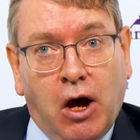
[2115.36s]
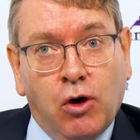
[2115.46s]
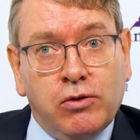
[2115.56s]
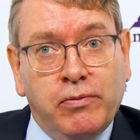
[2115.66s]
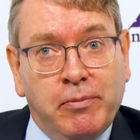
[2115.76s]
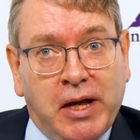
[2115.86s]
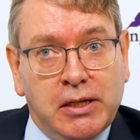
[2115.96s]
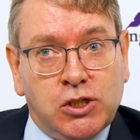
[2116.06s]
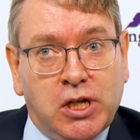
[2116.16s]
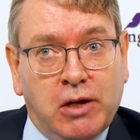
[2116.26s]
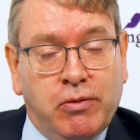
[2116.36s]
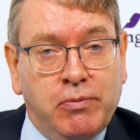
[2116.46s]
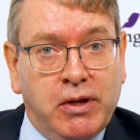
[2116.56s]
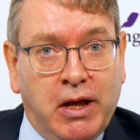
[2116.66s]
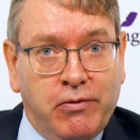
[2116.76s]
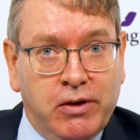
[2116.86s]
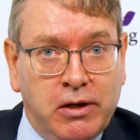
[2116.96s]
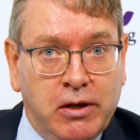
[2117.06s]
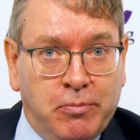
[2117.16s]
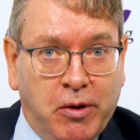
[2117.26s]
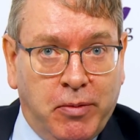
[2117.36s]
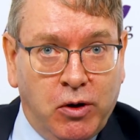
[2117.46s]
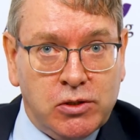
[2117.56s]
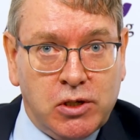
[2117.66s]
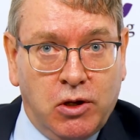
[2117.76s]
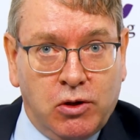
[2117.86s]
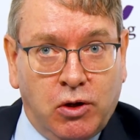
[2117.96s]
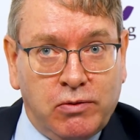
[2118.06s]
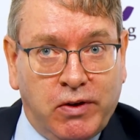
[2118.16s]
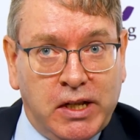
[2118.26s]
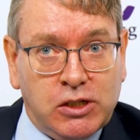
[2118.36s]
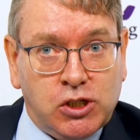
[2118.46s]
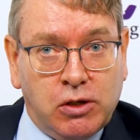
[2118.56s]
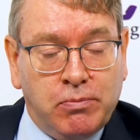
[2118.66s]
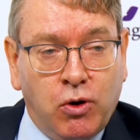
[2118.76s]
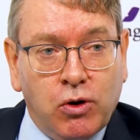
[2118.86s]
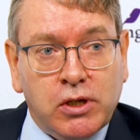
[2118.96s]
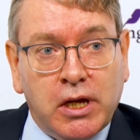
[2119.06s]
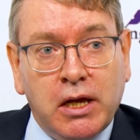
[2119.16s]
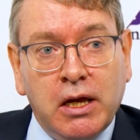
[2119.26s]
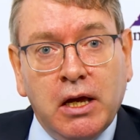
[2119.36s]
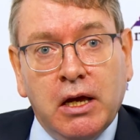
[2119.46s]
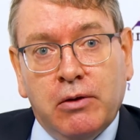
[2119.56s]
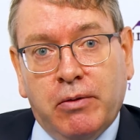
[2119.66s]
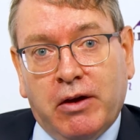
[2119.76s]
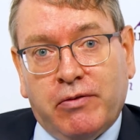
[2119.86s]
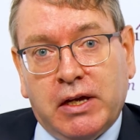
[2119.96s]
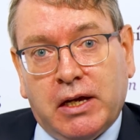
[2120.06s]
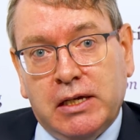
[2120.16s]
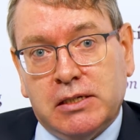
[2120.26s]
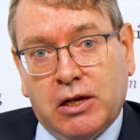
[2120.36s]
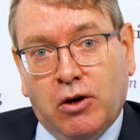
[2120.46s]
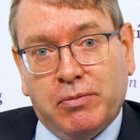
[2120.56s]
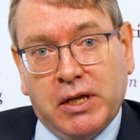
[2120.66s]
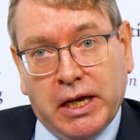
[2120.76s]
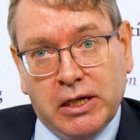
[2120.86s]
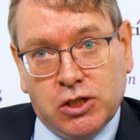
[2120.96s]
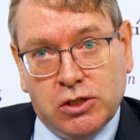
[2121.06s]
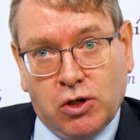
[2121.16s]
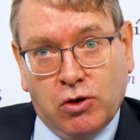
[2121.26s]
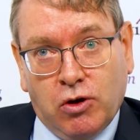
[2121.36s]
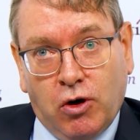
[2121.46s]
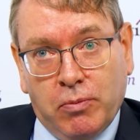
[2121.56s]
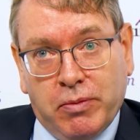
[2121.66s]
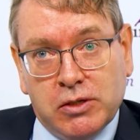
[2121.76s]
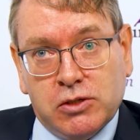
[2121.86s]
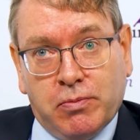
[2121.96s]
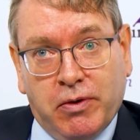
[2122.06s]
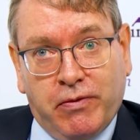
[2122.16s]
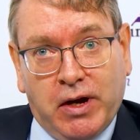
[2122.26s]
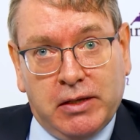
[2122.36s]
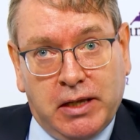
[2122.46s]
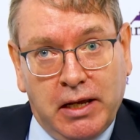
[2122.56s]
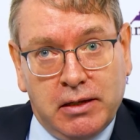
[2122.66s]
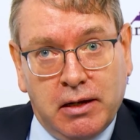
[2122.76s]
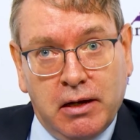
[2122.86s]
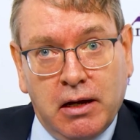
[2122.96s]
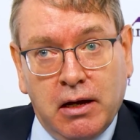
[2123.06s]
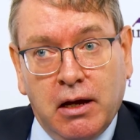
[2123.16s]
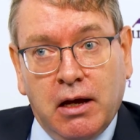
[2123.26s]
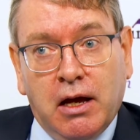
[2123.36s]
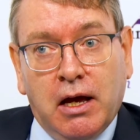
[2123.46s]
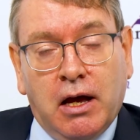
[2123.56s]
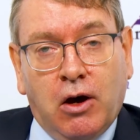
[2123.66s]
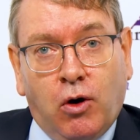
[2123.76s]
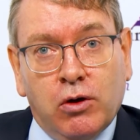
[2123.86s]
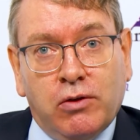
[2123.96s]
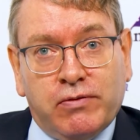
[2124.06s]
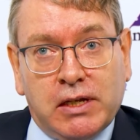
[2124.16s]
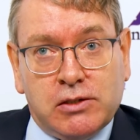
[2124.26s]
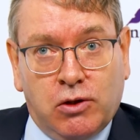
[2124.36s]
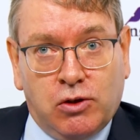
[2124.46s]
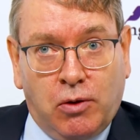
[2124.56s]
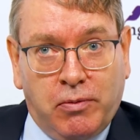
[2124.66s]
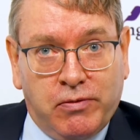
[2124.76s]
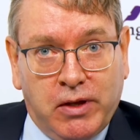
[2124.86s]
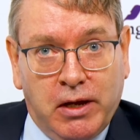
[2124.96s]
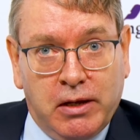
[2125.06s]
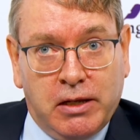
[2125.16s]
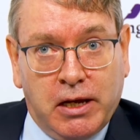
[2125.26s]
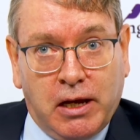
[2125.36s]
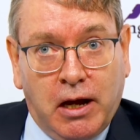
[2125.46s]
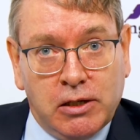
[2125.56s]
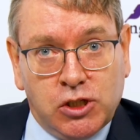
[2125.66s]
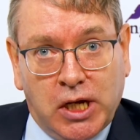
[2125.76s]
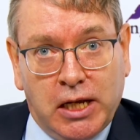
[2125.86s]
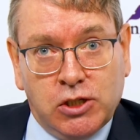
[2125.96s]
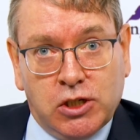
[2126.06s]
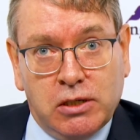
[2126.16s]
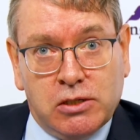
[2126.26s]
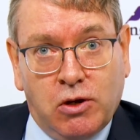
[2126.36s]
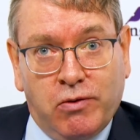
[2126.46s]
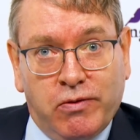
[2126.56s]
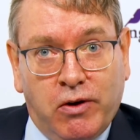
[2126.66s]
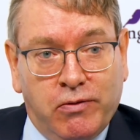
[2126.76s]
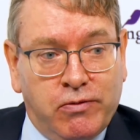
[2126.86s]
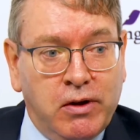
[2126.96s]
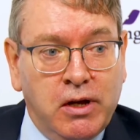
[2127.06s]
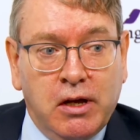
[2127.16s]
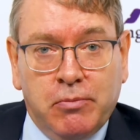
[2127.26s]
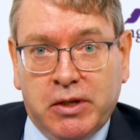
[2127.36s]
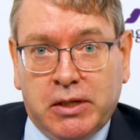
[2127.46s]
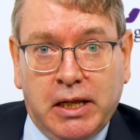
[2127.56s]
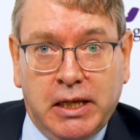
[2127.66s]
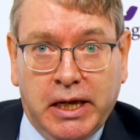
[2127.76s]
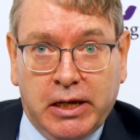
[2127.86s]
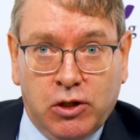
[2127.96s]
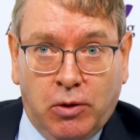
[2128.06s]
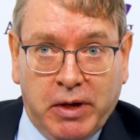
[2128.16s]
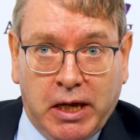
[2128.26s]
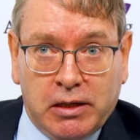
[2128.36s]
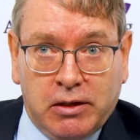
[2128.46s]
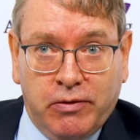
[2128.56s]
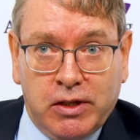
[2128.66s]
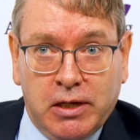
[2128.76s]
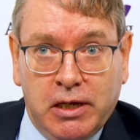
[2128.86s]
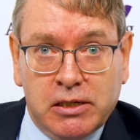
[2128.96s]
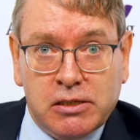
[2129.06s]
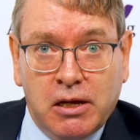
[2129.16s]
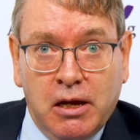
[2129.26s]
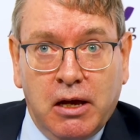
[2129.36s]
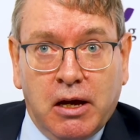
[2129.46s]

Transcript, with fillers: How do we manage that? We will have a, a proposal on non-financial reporting. We have increasing obligations on corporates to provide data. Uh, all of that's on top of their, their current challenges of, of maintaining economic activities,